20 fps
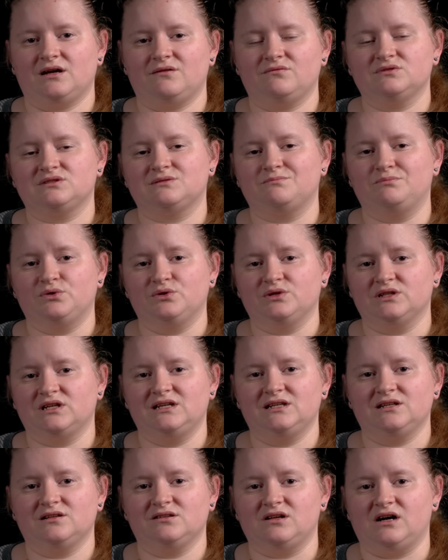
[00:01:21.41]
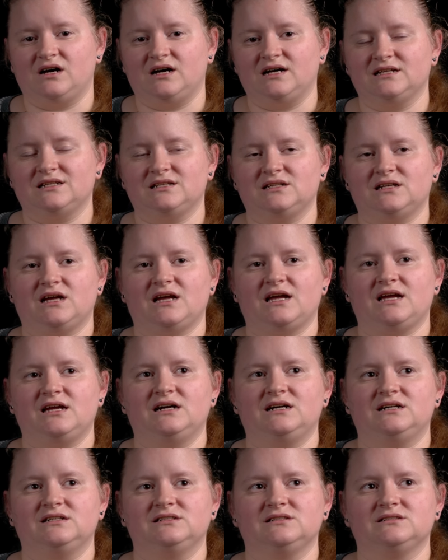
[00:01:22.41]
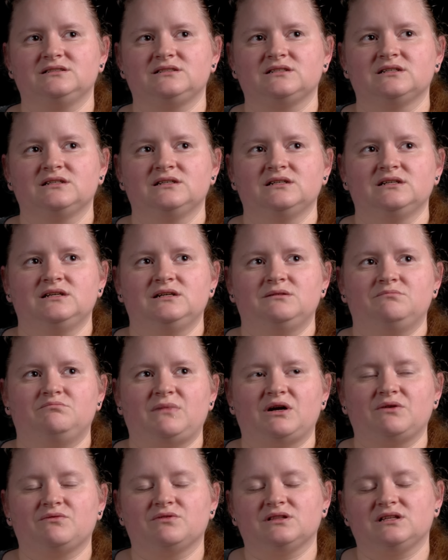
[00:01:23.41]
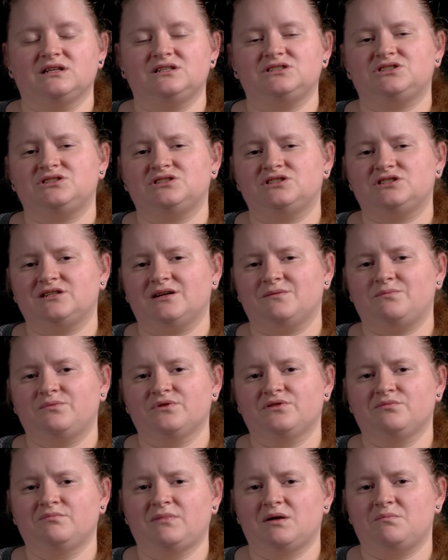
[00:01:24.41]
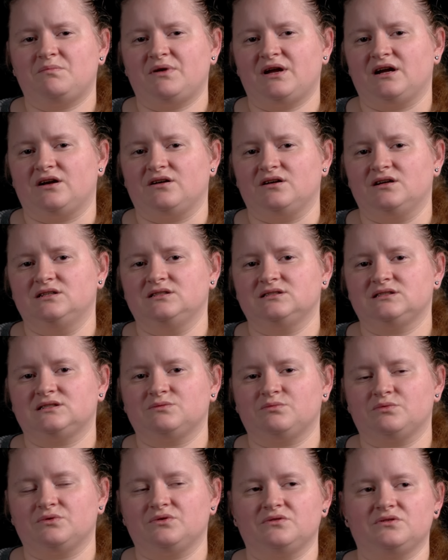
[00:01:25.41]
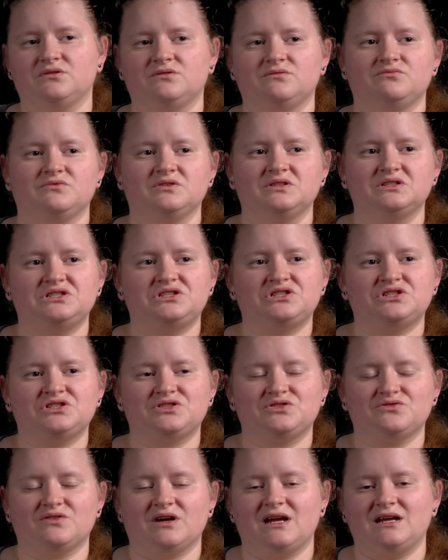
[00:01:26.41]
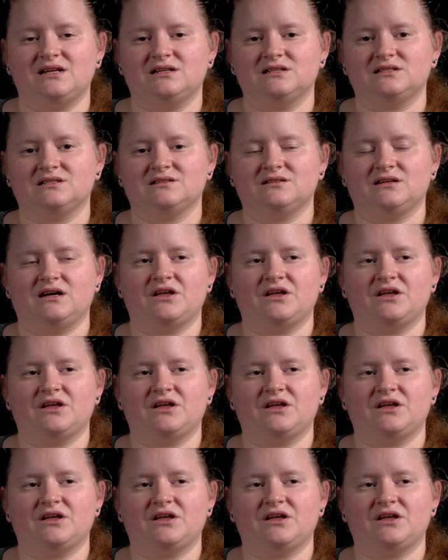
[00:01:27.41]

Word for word: I was bullied a lot, and my relationship with my parents were really strained.